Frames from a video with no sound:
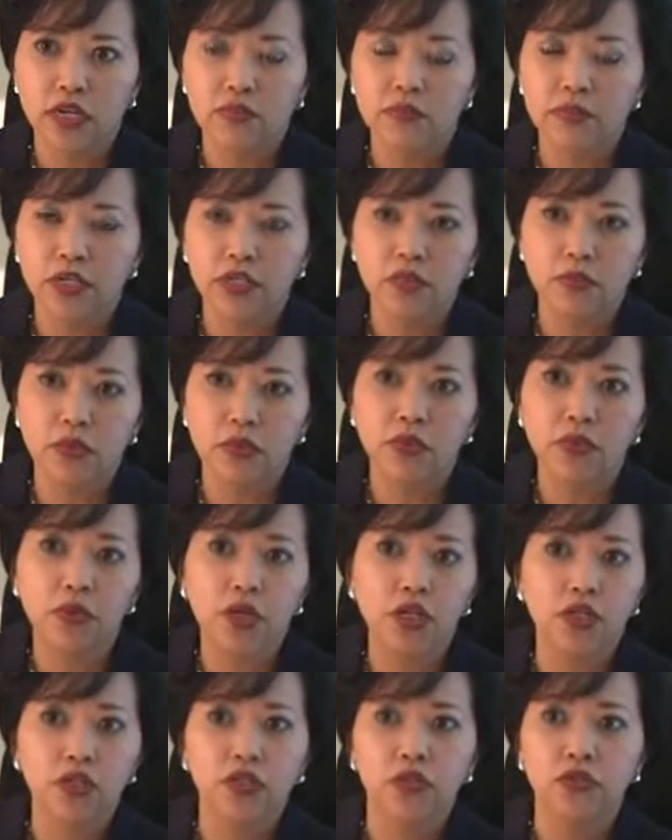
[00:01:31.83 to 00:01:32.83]
and makes people
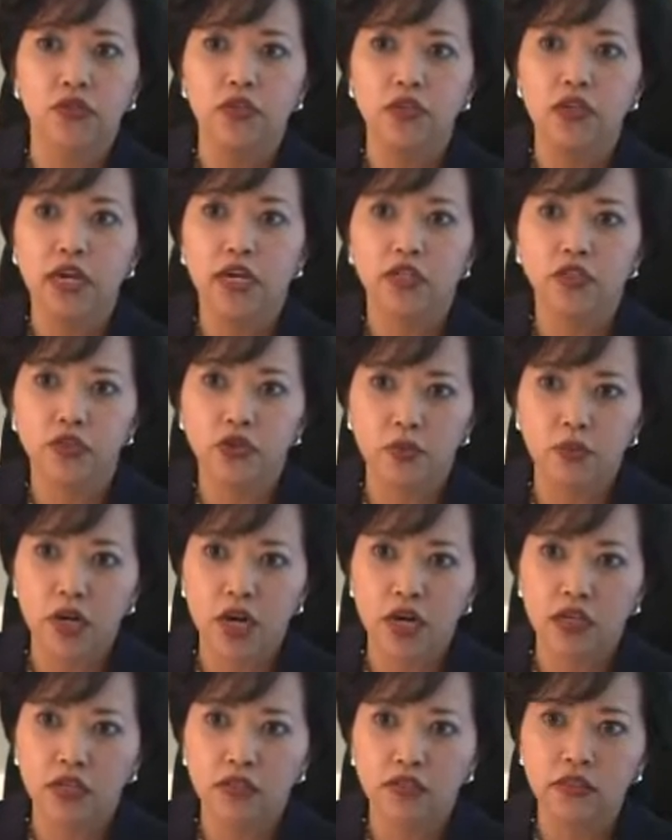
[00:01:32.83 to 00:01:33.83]
want to go the extra
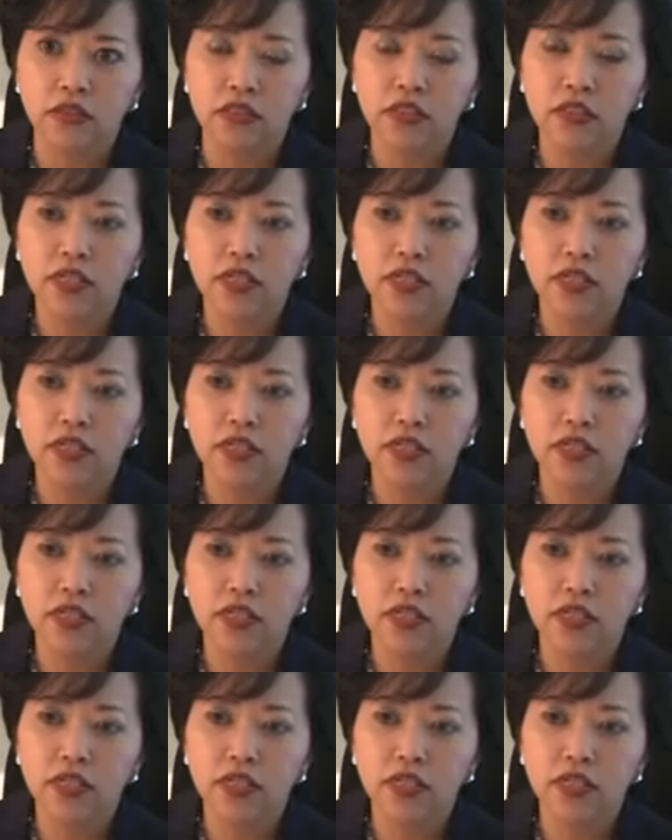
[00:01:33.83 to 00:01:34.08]
mile,